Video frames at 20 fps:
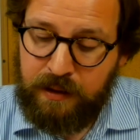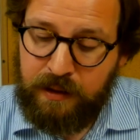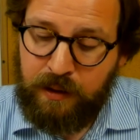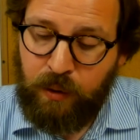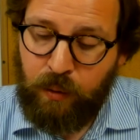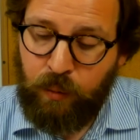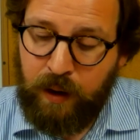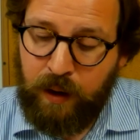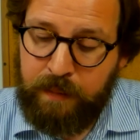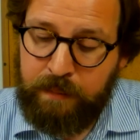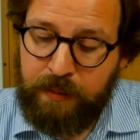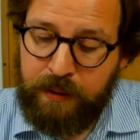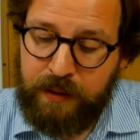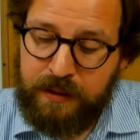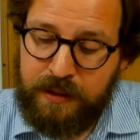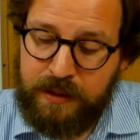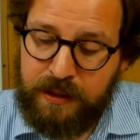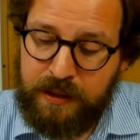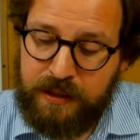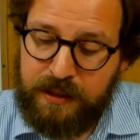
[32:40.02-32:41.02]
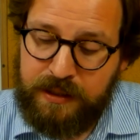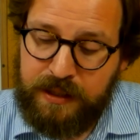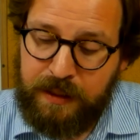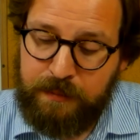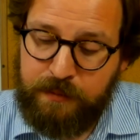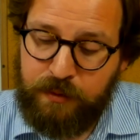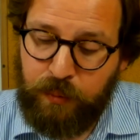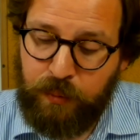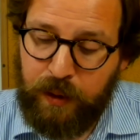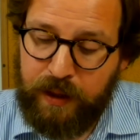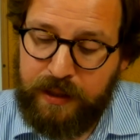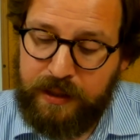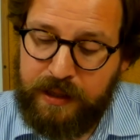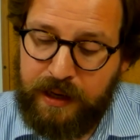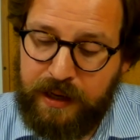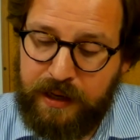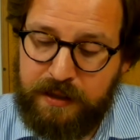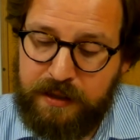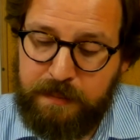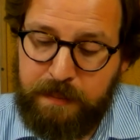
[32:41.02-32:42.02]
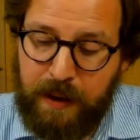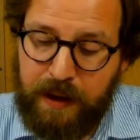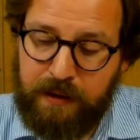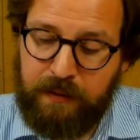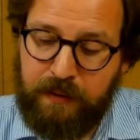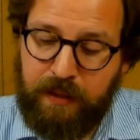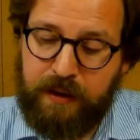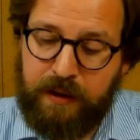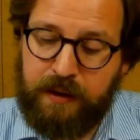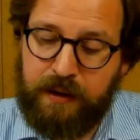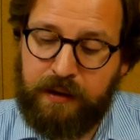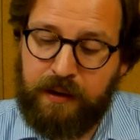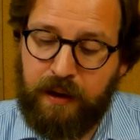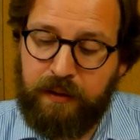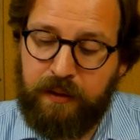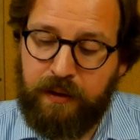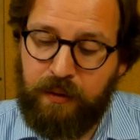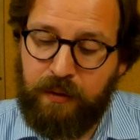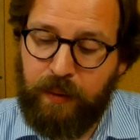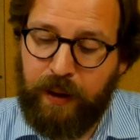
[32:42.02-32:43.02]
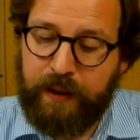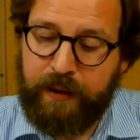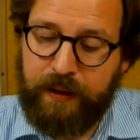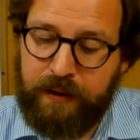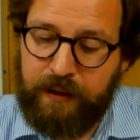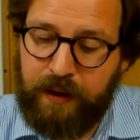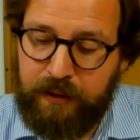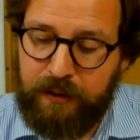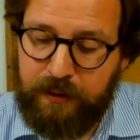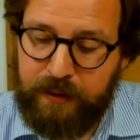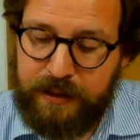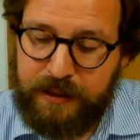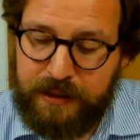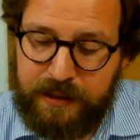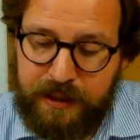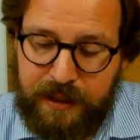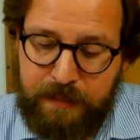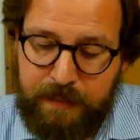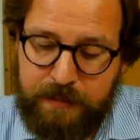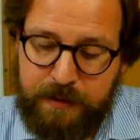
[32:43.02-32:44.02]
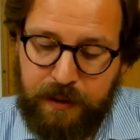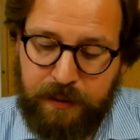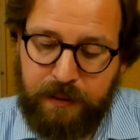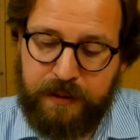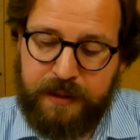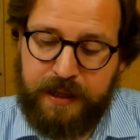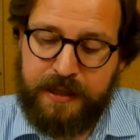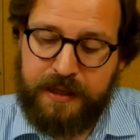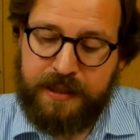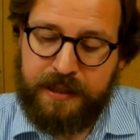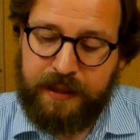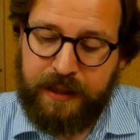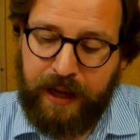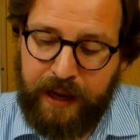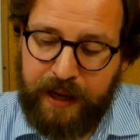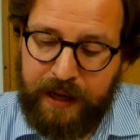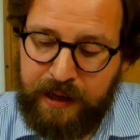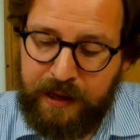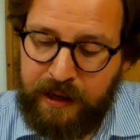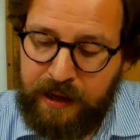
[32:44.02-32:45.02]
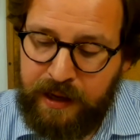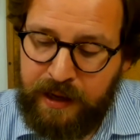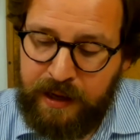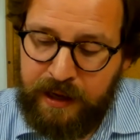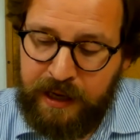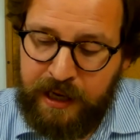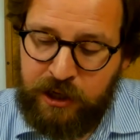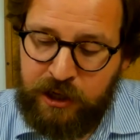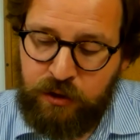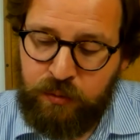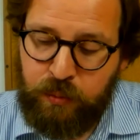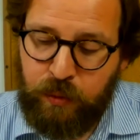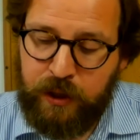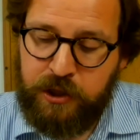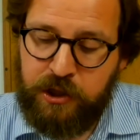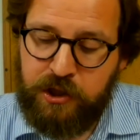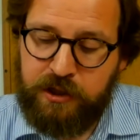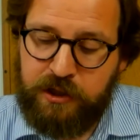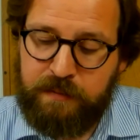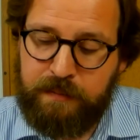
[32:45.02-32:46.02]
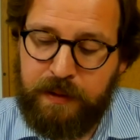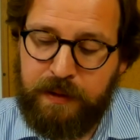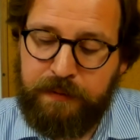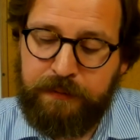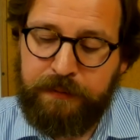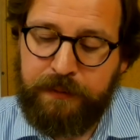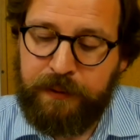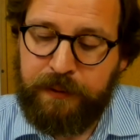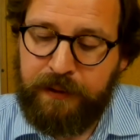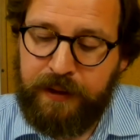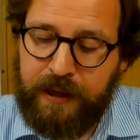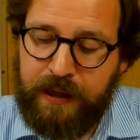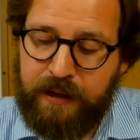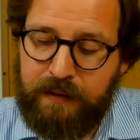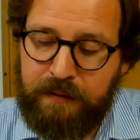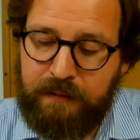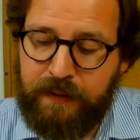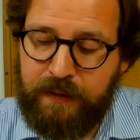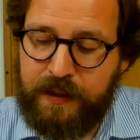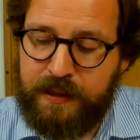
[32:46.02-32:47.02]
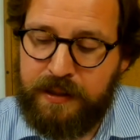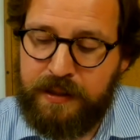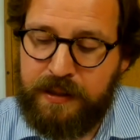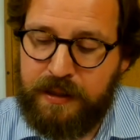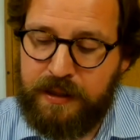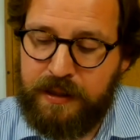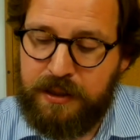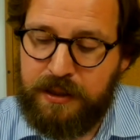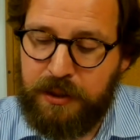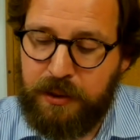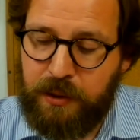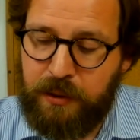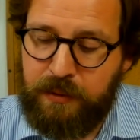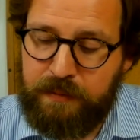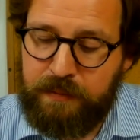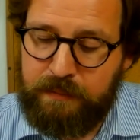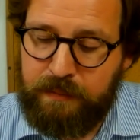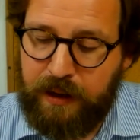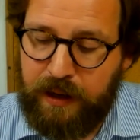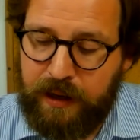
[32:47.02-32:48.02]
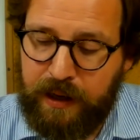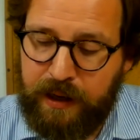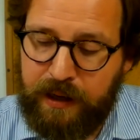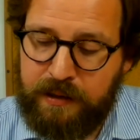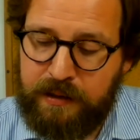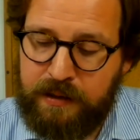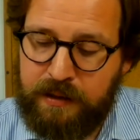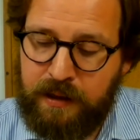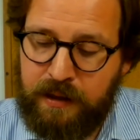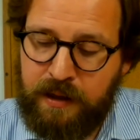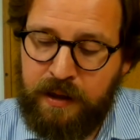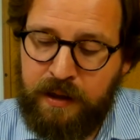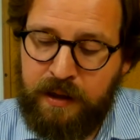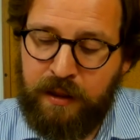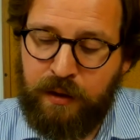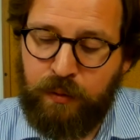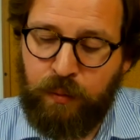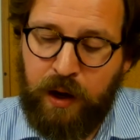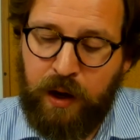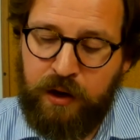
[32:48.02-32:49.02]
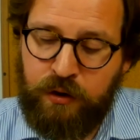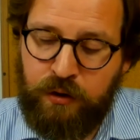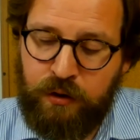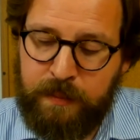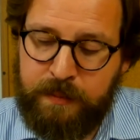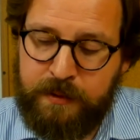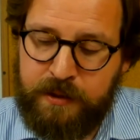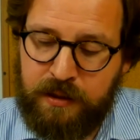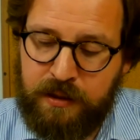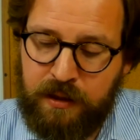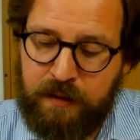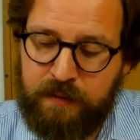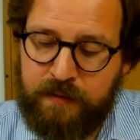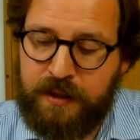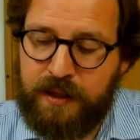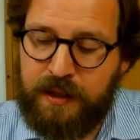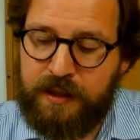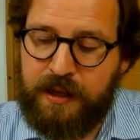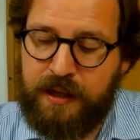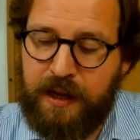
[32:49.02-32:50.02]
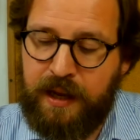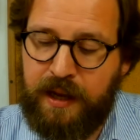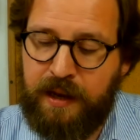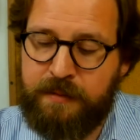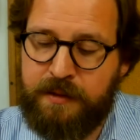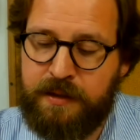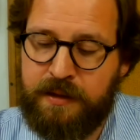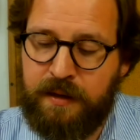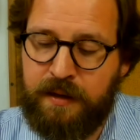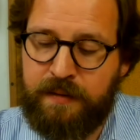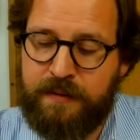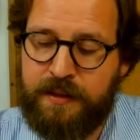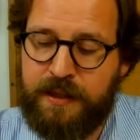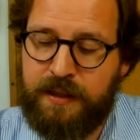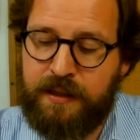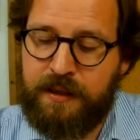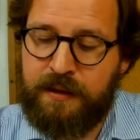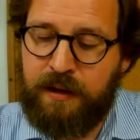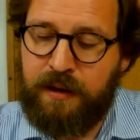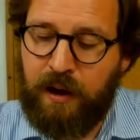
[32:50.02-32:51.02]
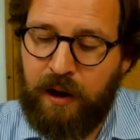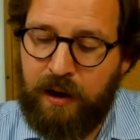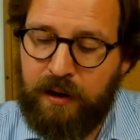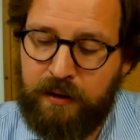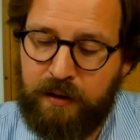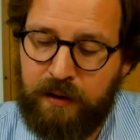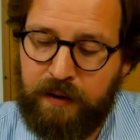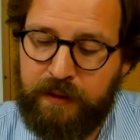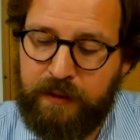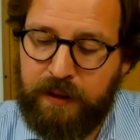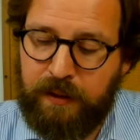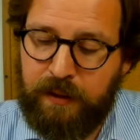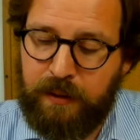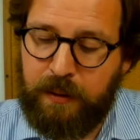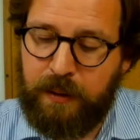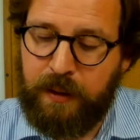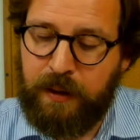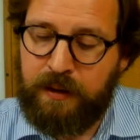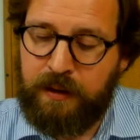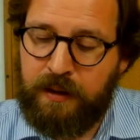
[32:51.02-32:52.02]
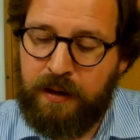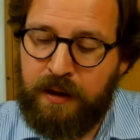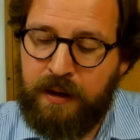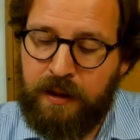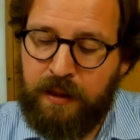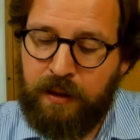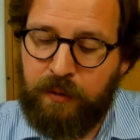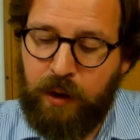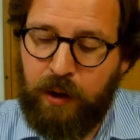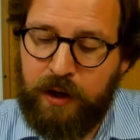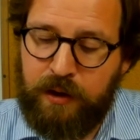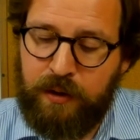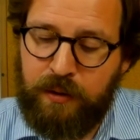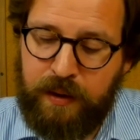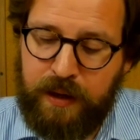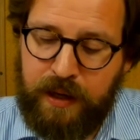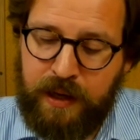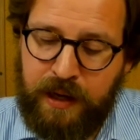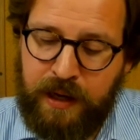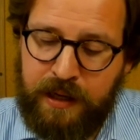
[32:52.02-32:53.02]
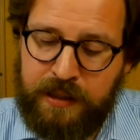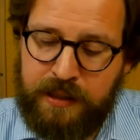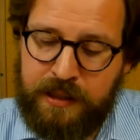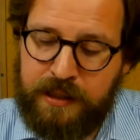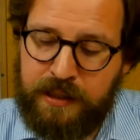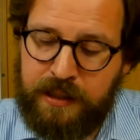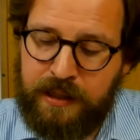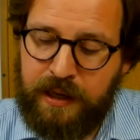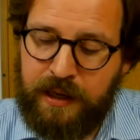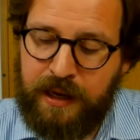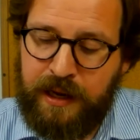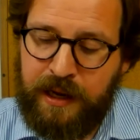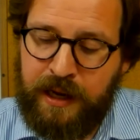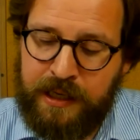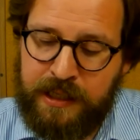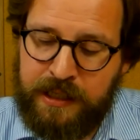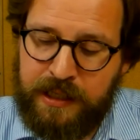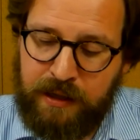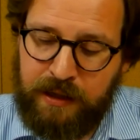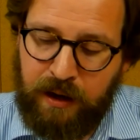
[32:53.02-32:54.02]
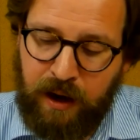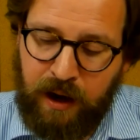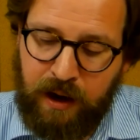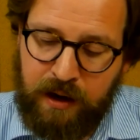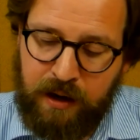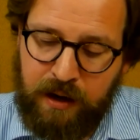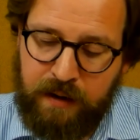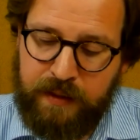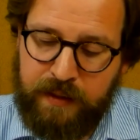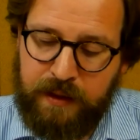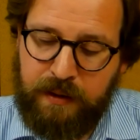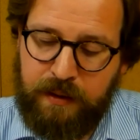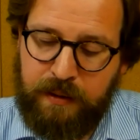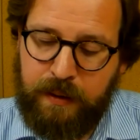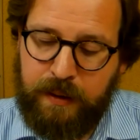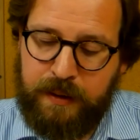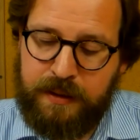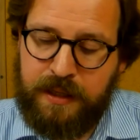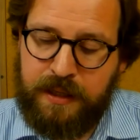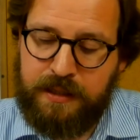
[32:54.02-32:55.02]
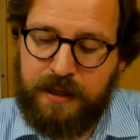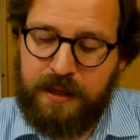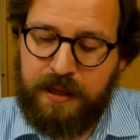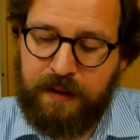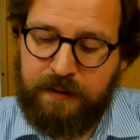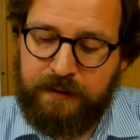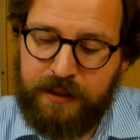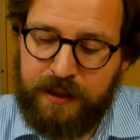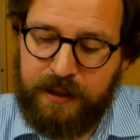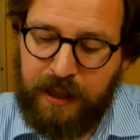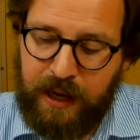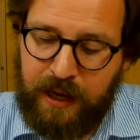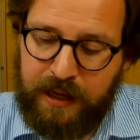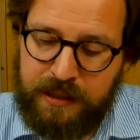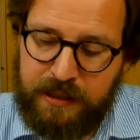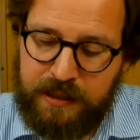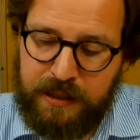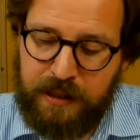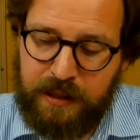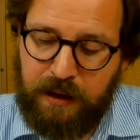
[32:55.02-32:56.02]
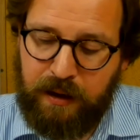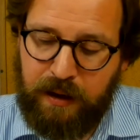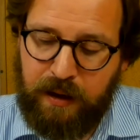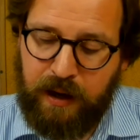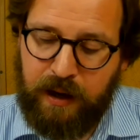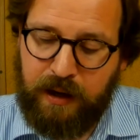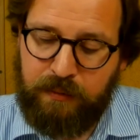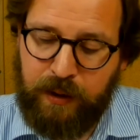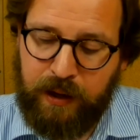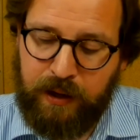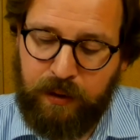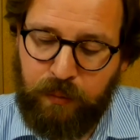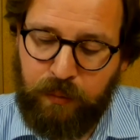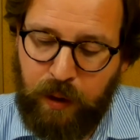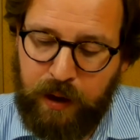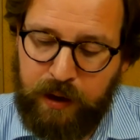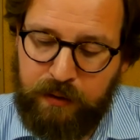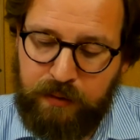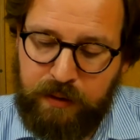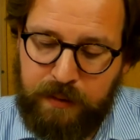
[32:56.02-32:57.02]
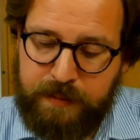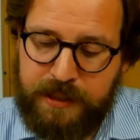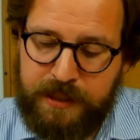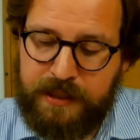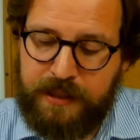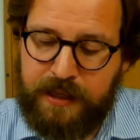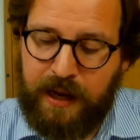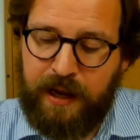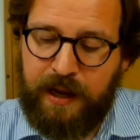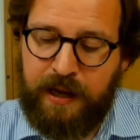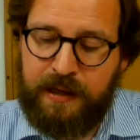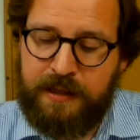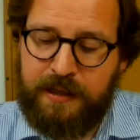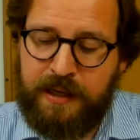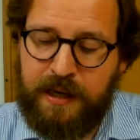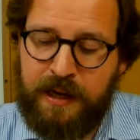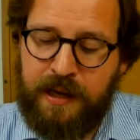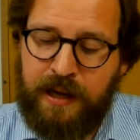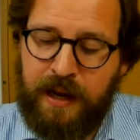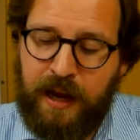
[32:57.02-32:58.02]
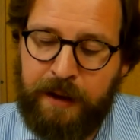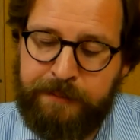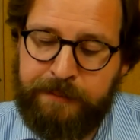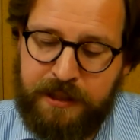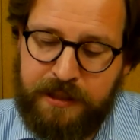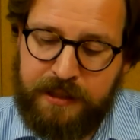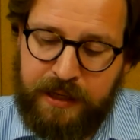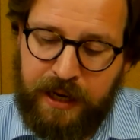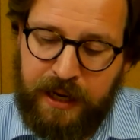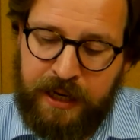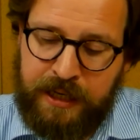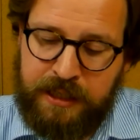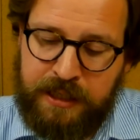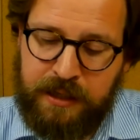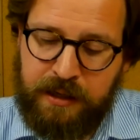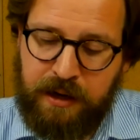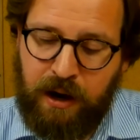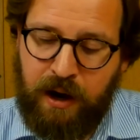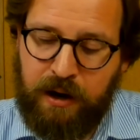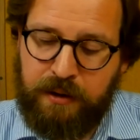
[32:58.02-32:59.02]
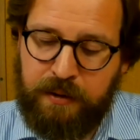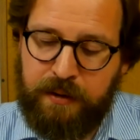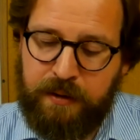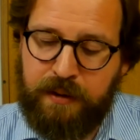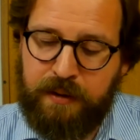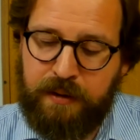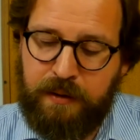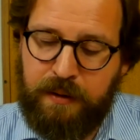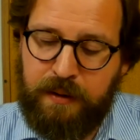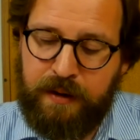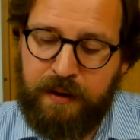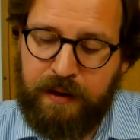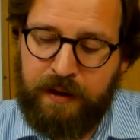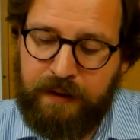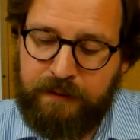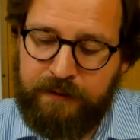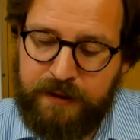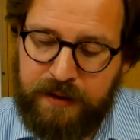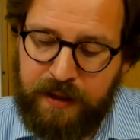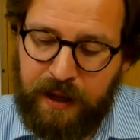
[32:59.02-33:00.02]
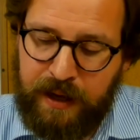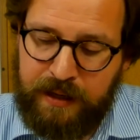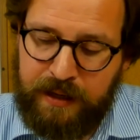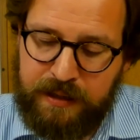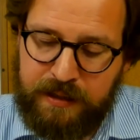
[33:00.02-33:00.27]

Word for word: One person esteems one day as better than another, while another esteems all days alike. Each one should be fully convinced in his own mind. The one who observes the day observes it in honor of the Lord. The one who eats eats in honor of the Lord, since he gives thanks to God, while the one who abstains abstains in honor of the Lord and gives thanks to